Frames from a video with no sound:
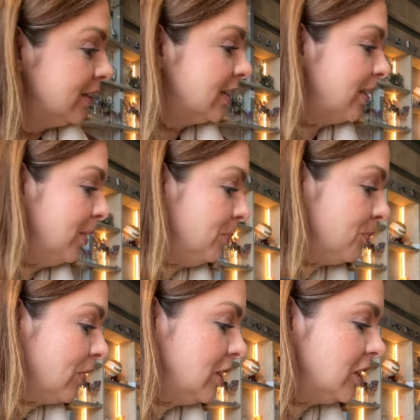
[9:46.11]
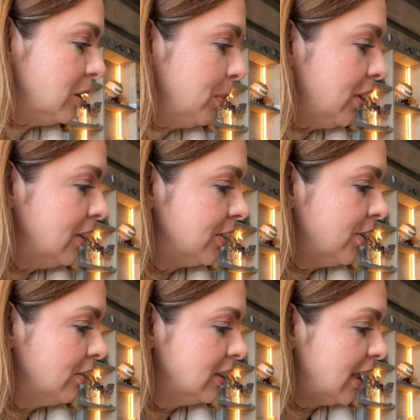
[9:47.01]
So just to put it into
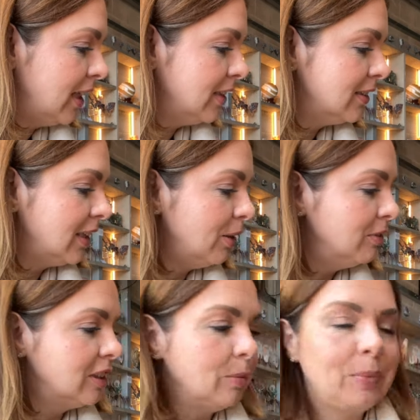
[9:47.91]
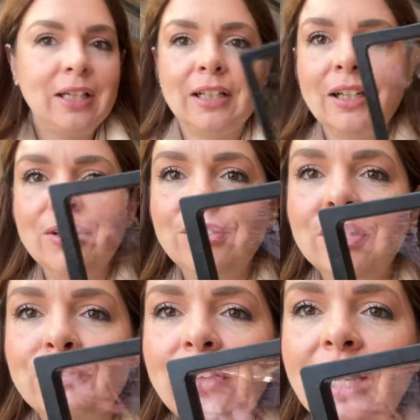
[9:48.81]
context, that was the bit that Luca
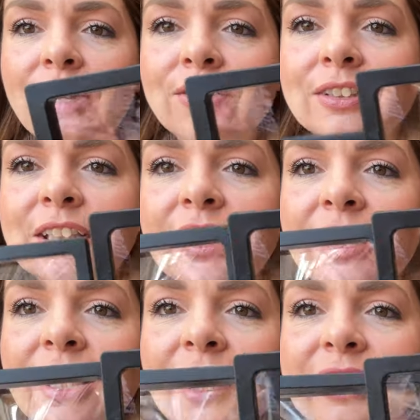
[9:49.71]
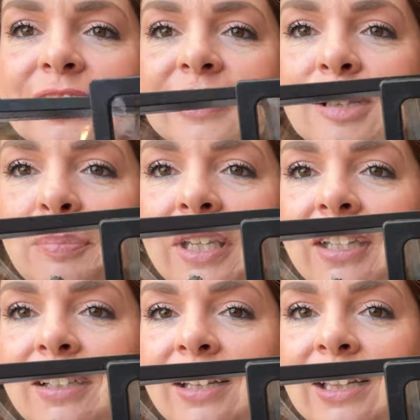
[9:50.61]
found, and this is the
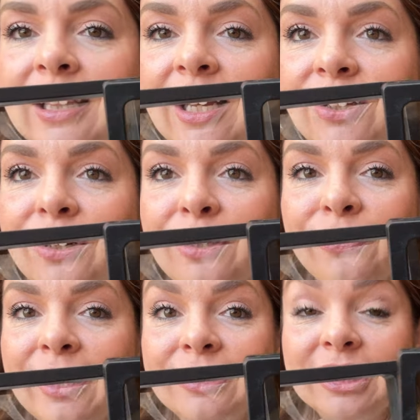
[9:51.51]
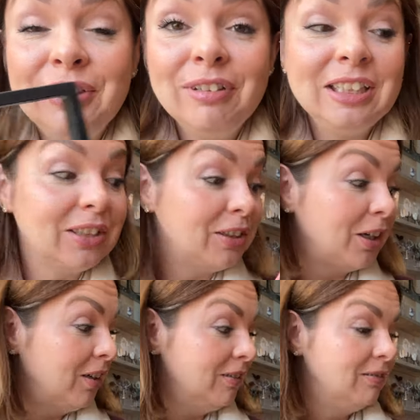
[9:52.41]
bit that guy found. So you really don't
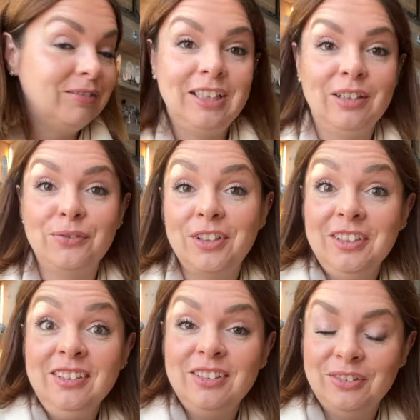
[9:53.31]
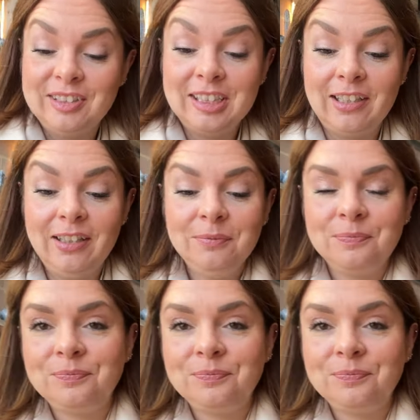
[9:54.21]
know what you're going to find, obviously.